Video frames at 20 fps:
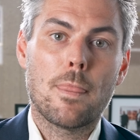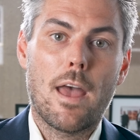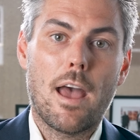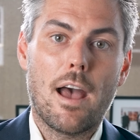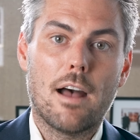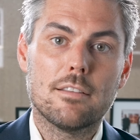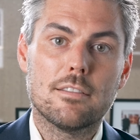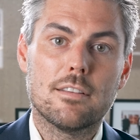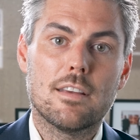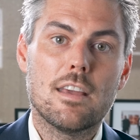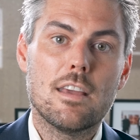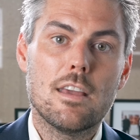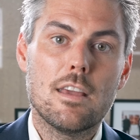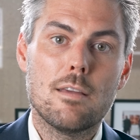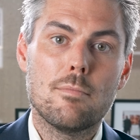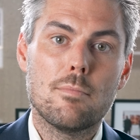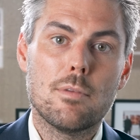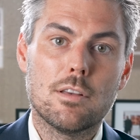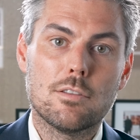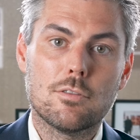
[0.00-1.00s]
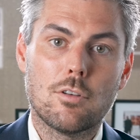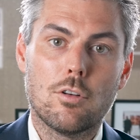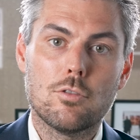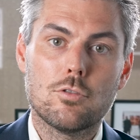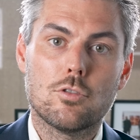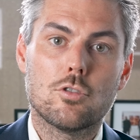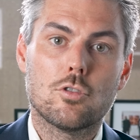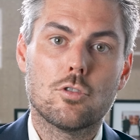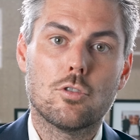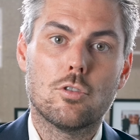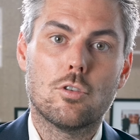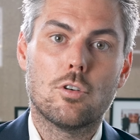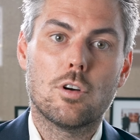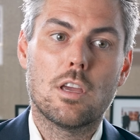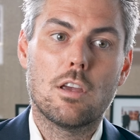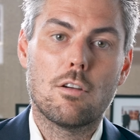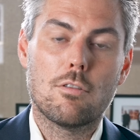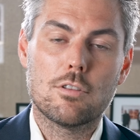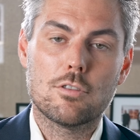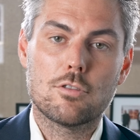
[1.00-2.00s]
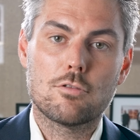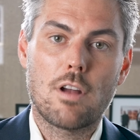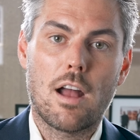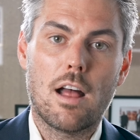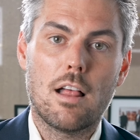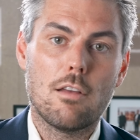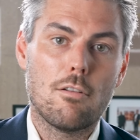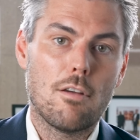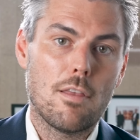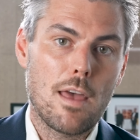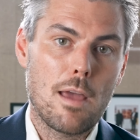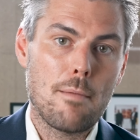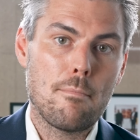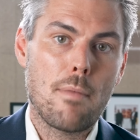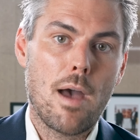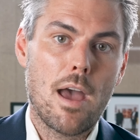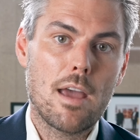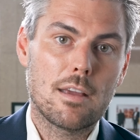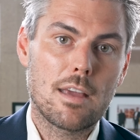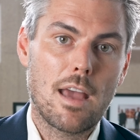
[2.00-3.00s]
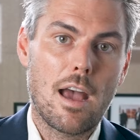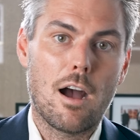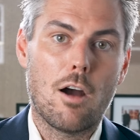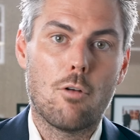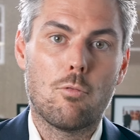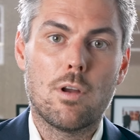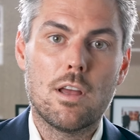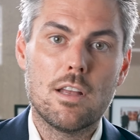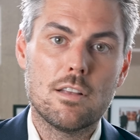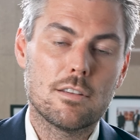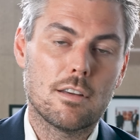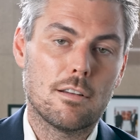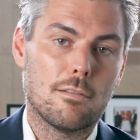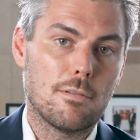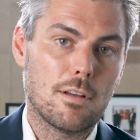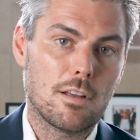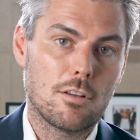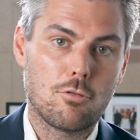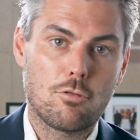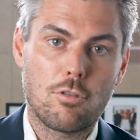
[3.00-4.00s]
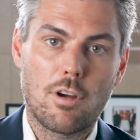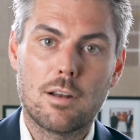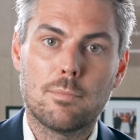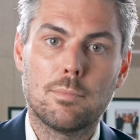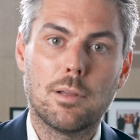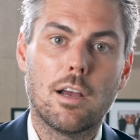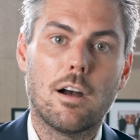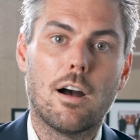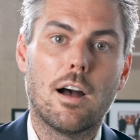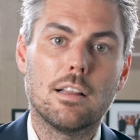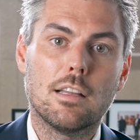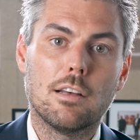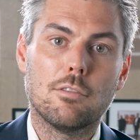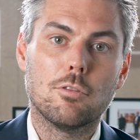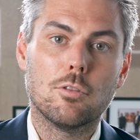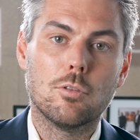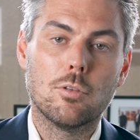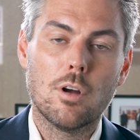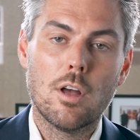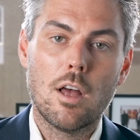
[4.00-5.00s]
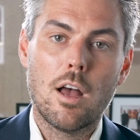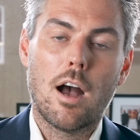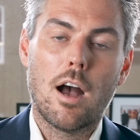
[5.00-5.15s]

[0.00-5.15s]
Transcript: our team is onshore here in Australia and they make outreach at an incredibly high level.